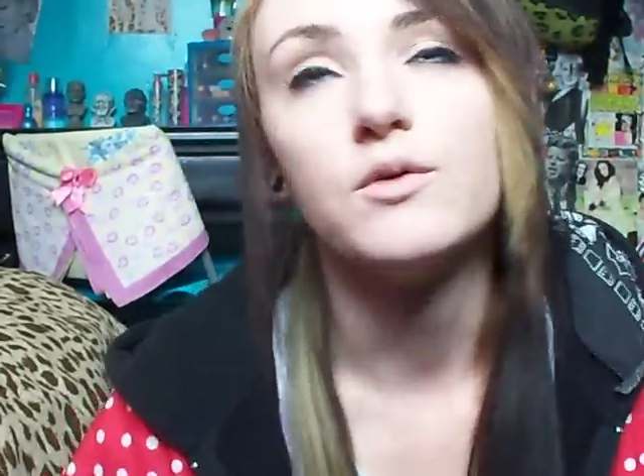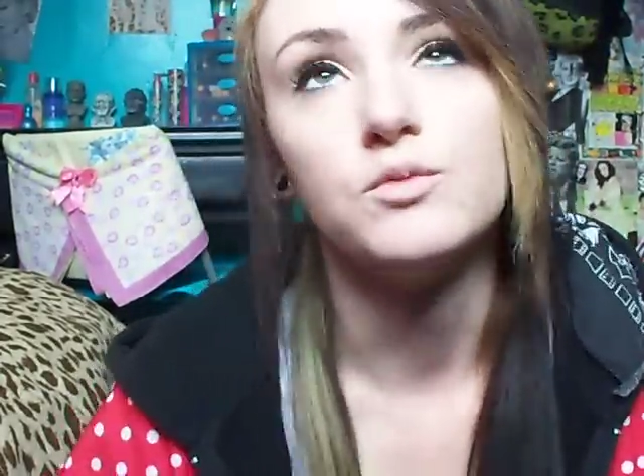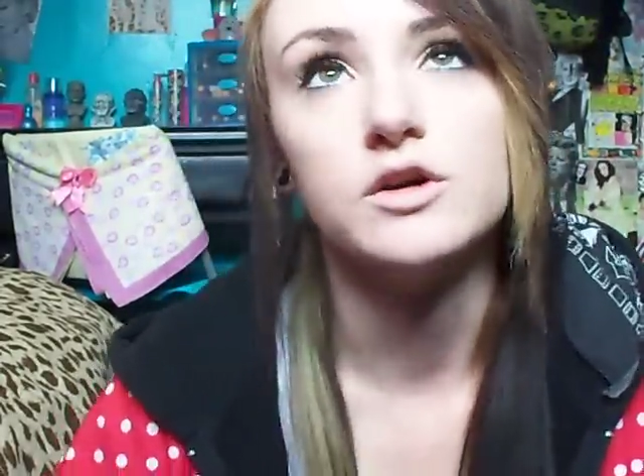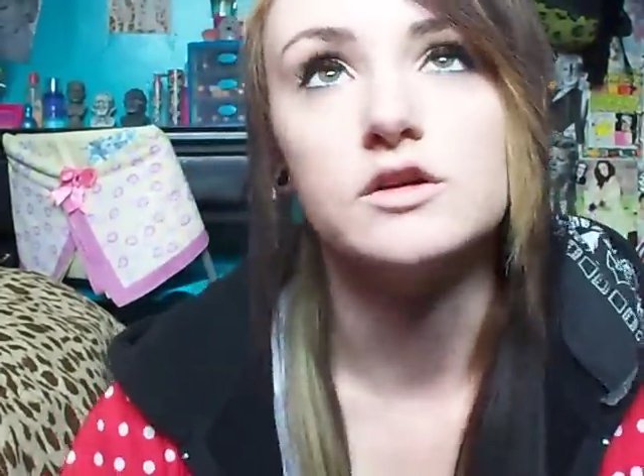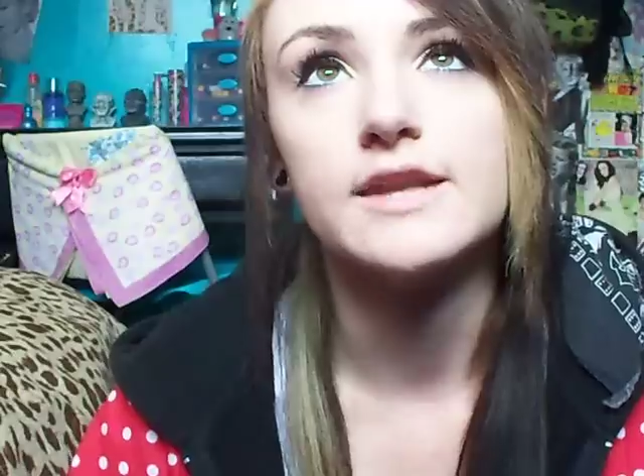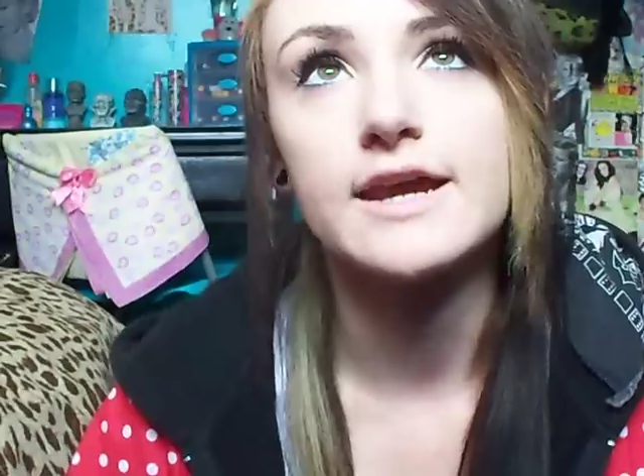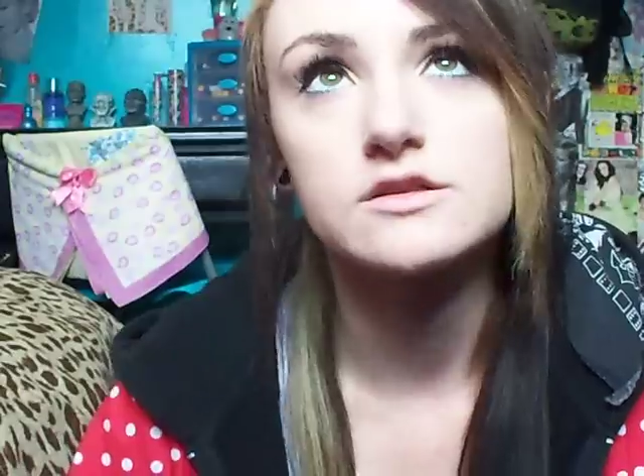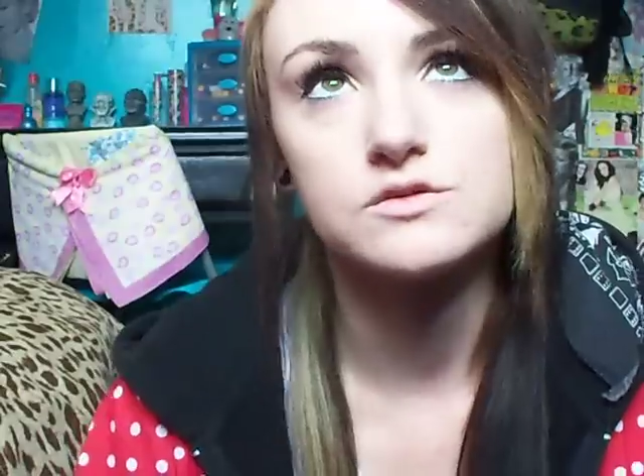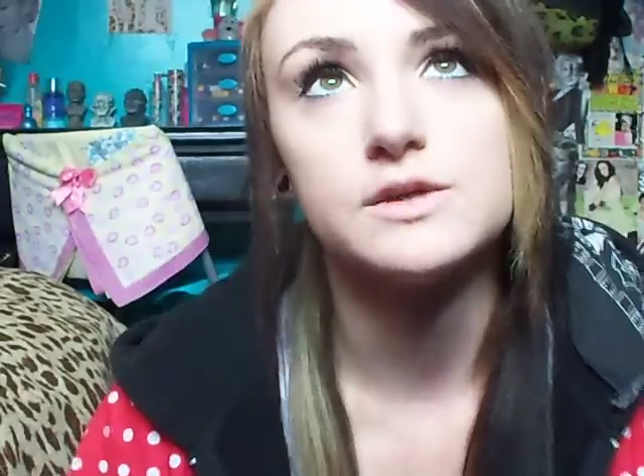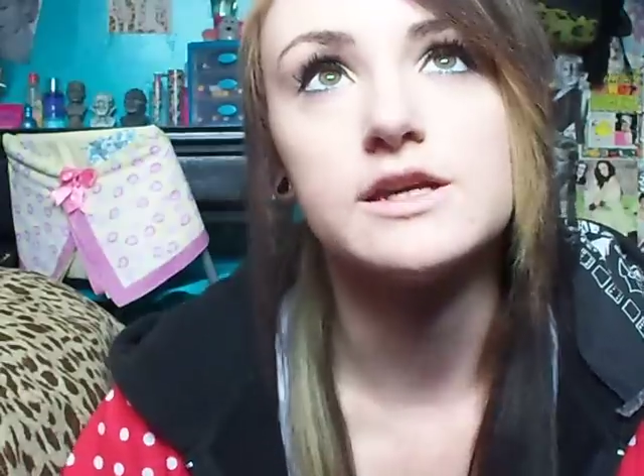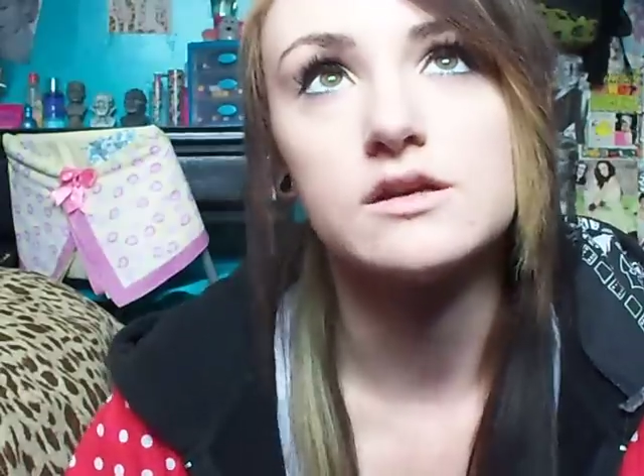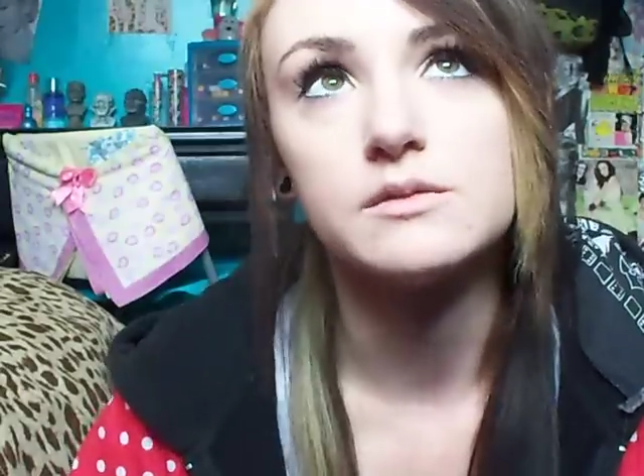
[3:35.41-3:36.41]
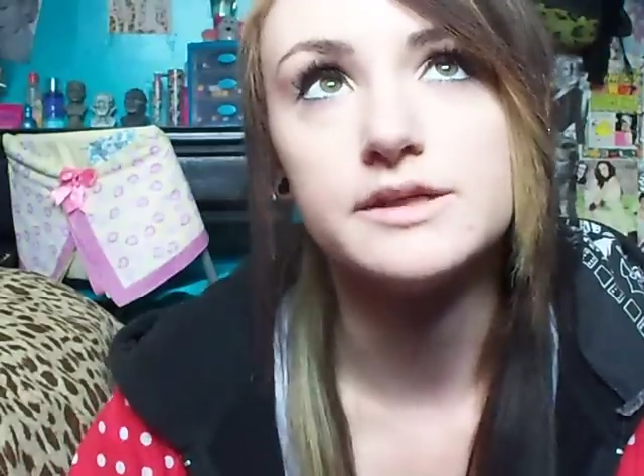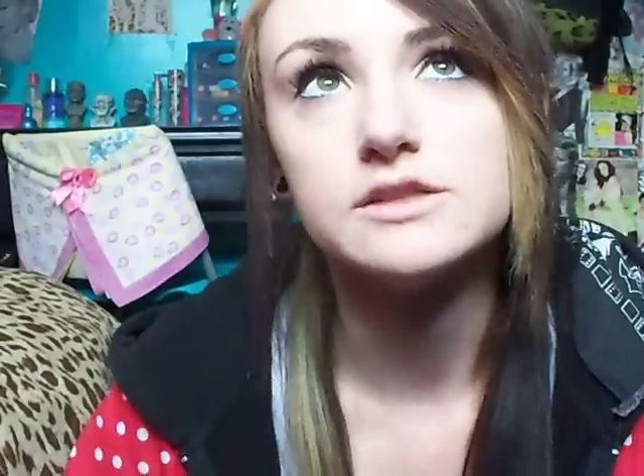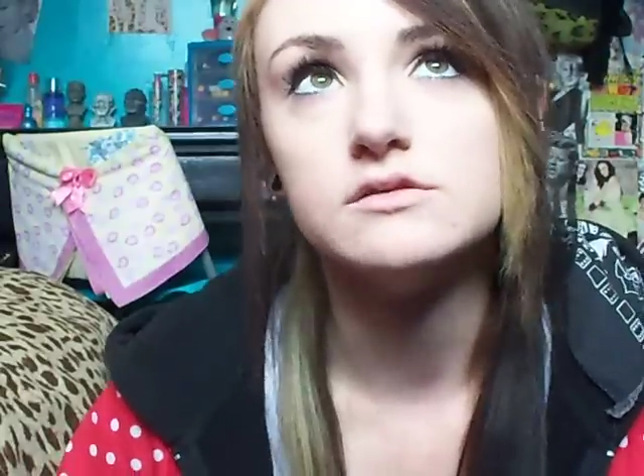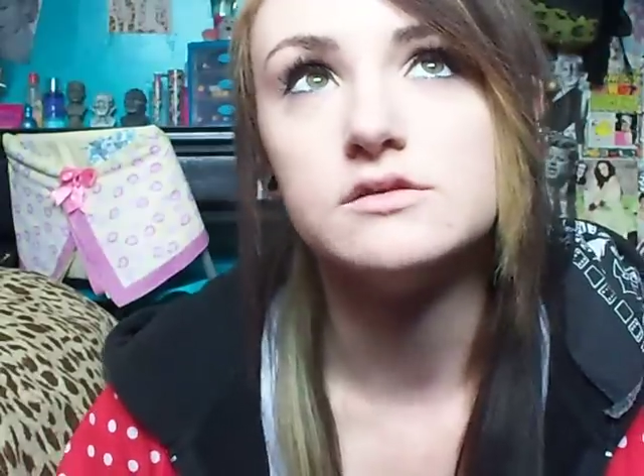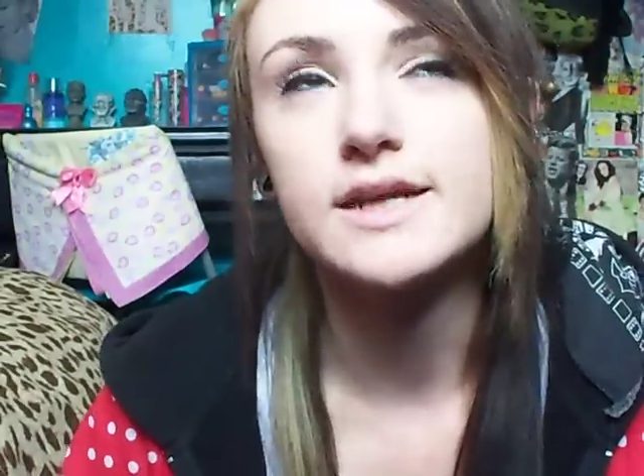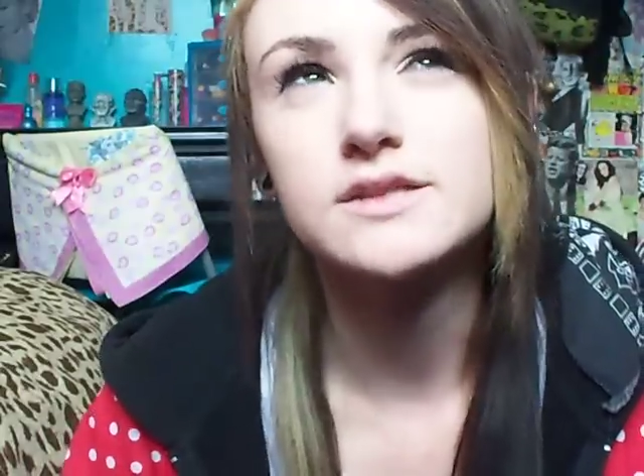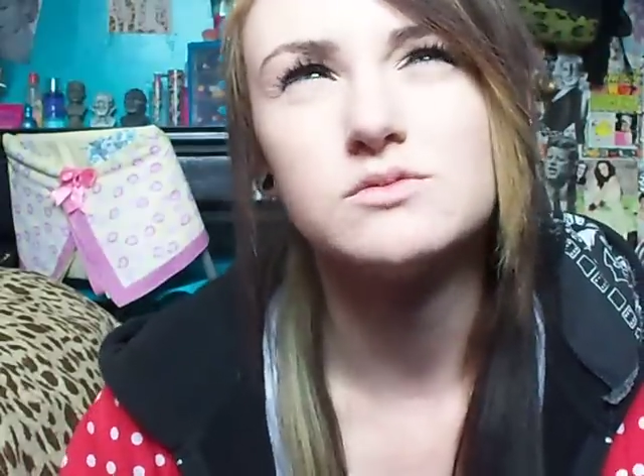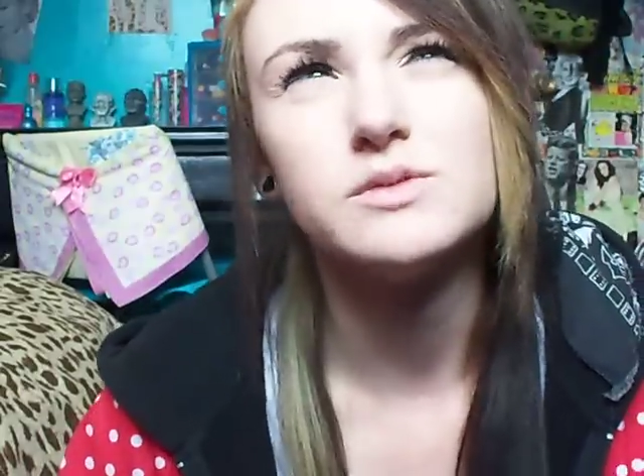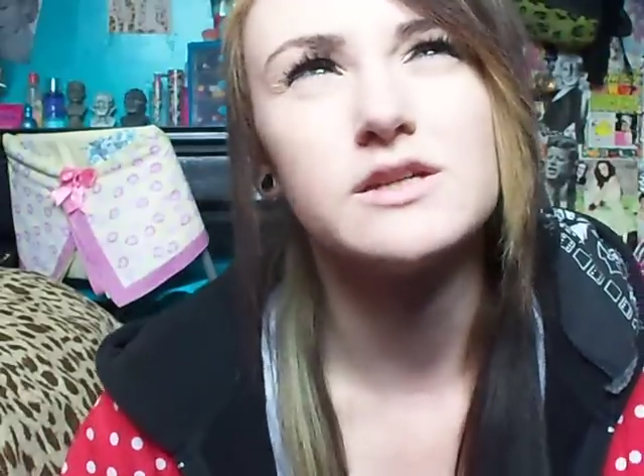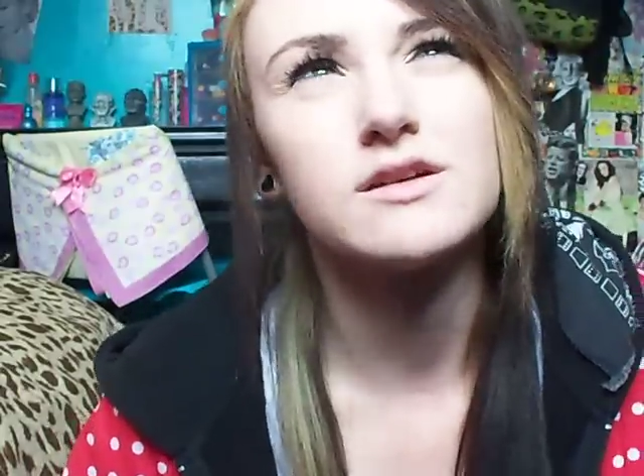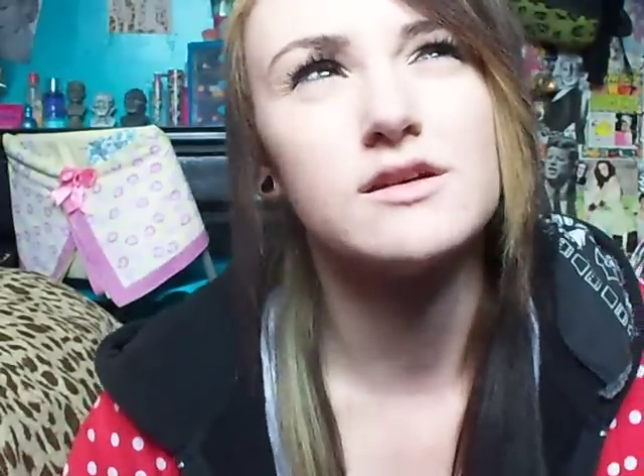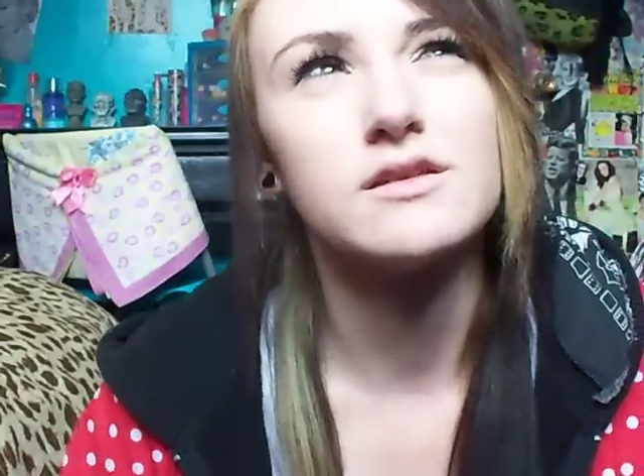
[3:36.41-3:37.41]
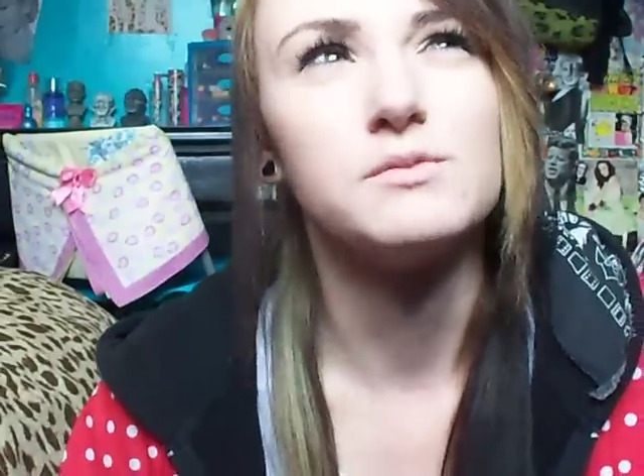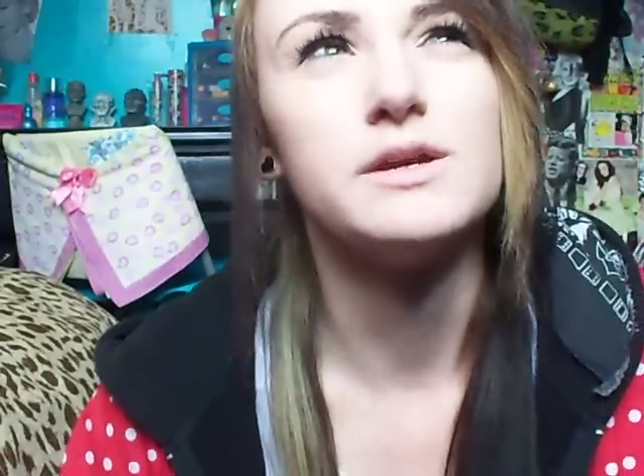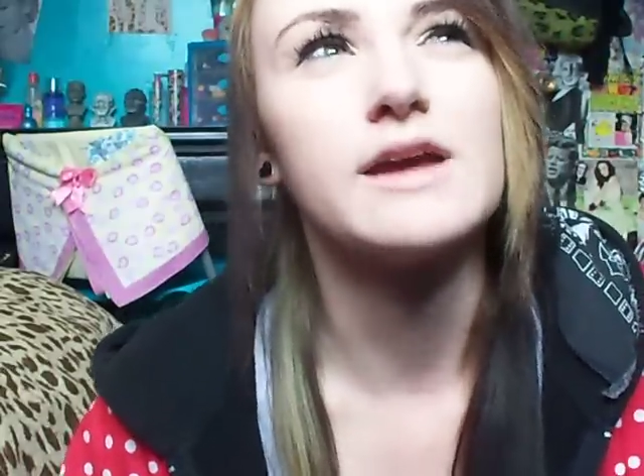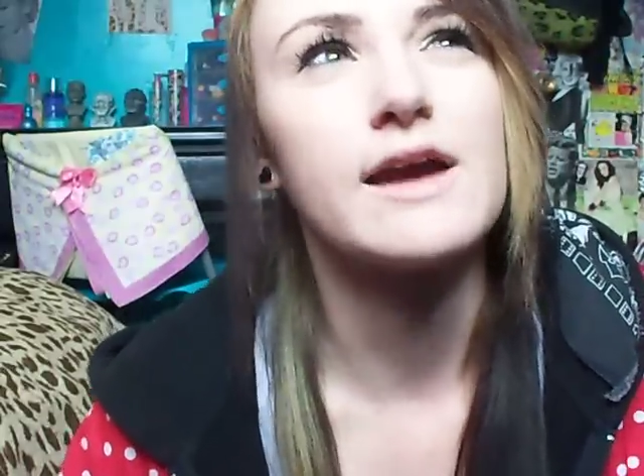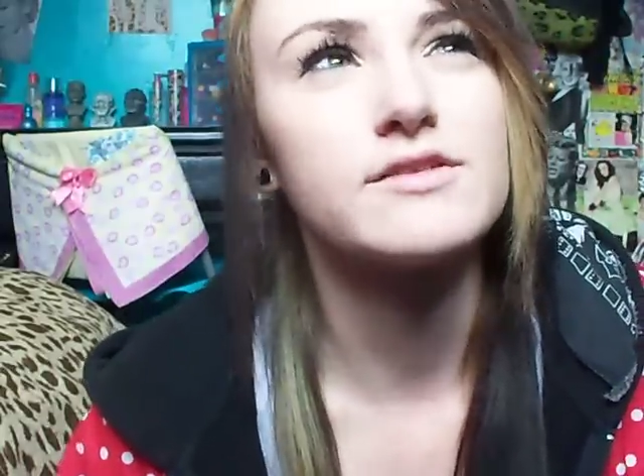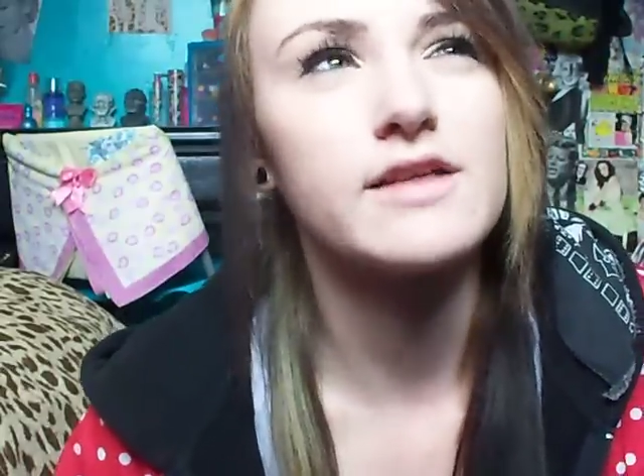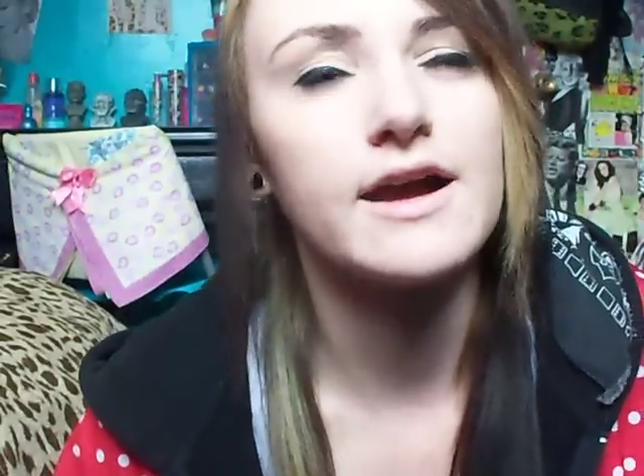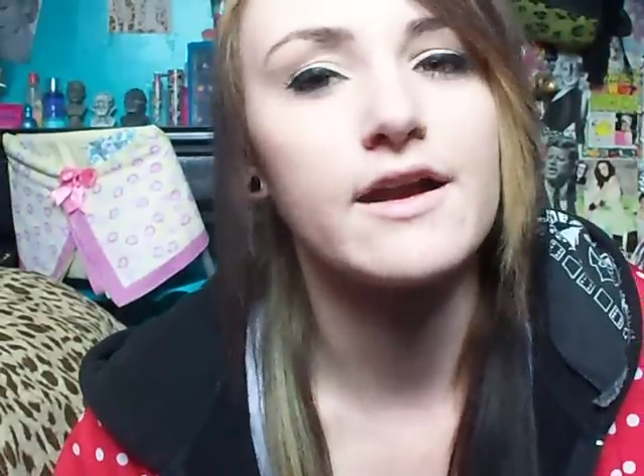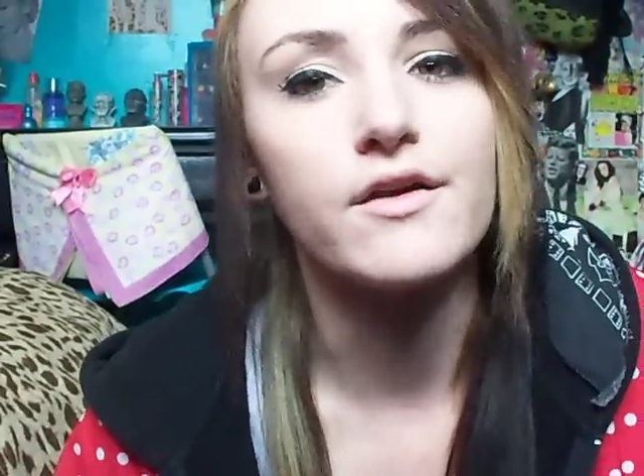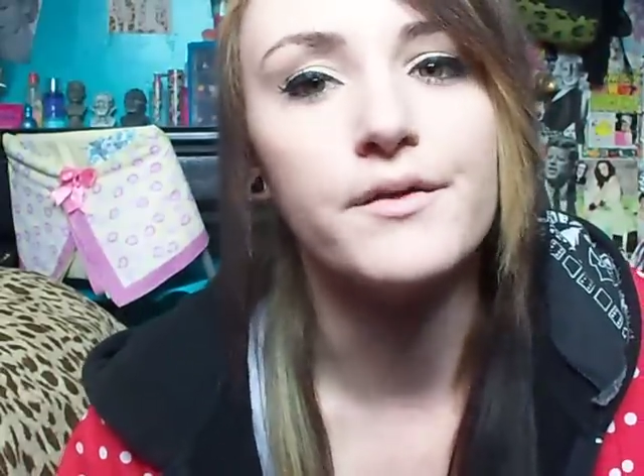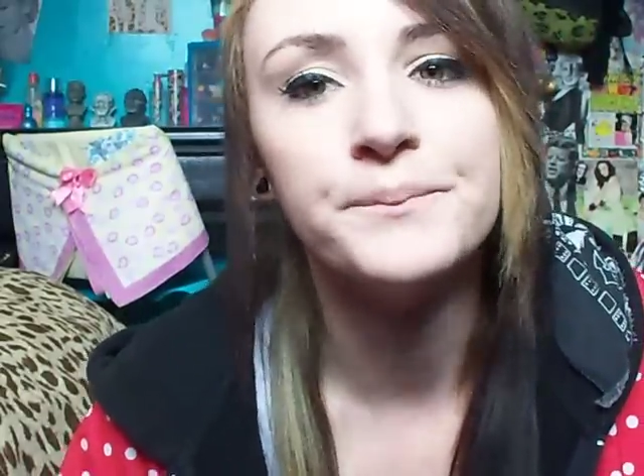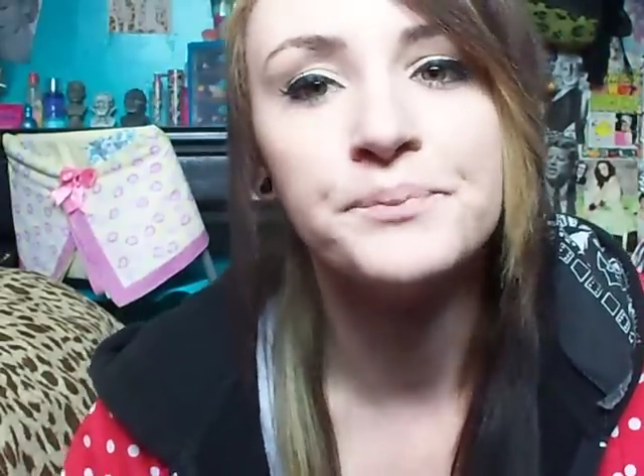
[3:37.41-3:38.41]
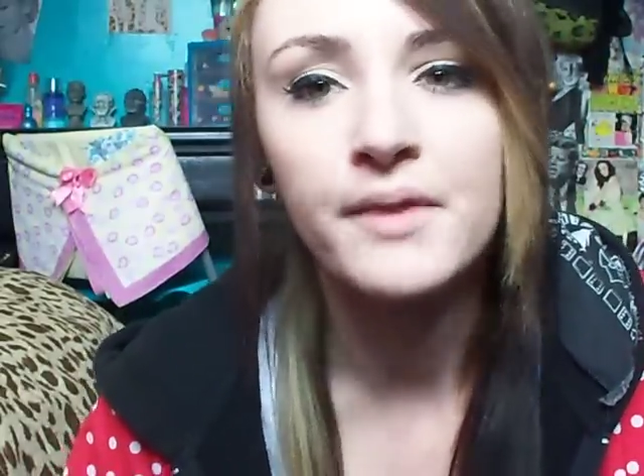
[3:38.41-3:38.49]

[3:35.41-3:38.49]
Well, next week it'll be next week or the week after that. I don't know.